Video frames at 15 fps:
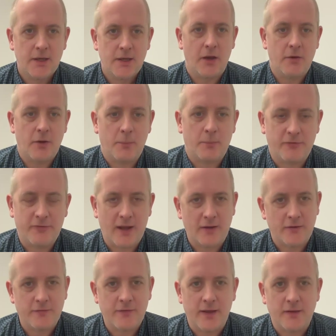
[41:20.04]
a
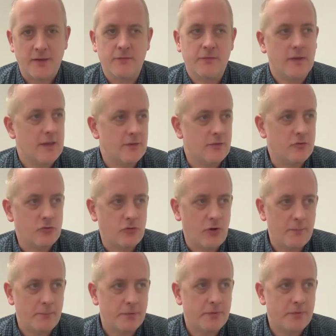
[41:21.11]
profound effect. If it is
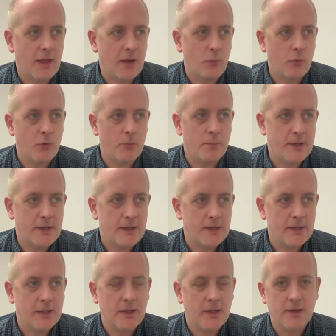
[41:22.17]
Trump, there will
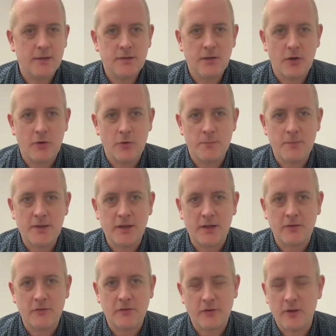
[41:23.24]
be,
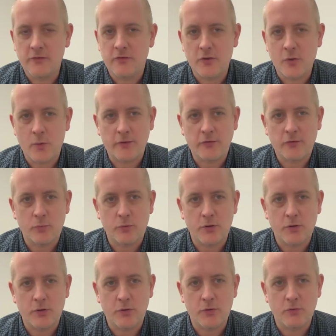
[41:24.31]
immediate concerns. The US
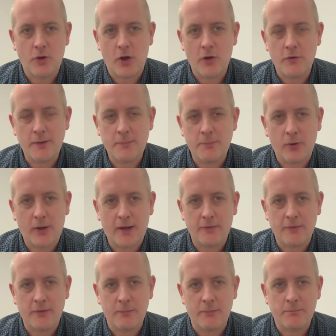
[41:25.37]
will not only pull
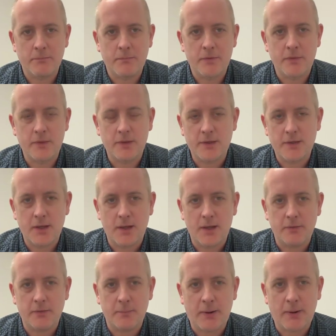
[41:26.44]
out the
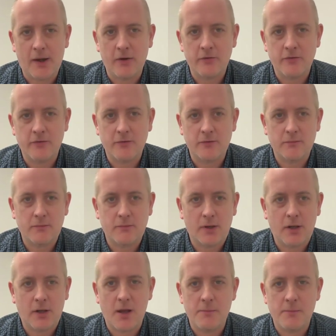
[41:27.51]
Paris
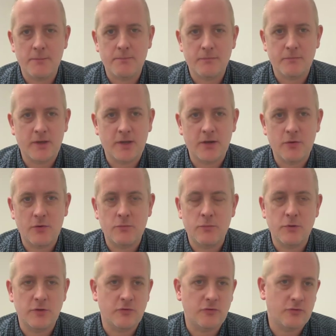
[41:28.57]
climate deal,
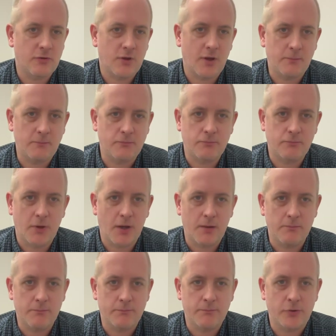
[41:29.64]
which I'm
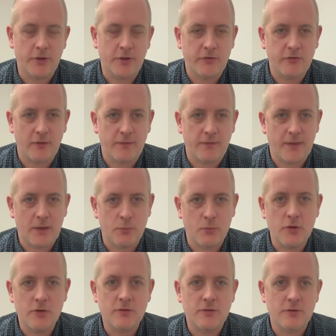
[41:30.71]
pretty certain they
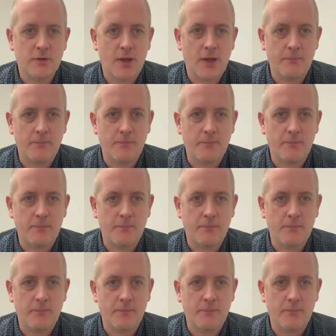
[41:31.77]
would,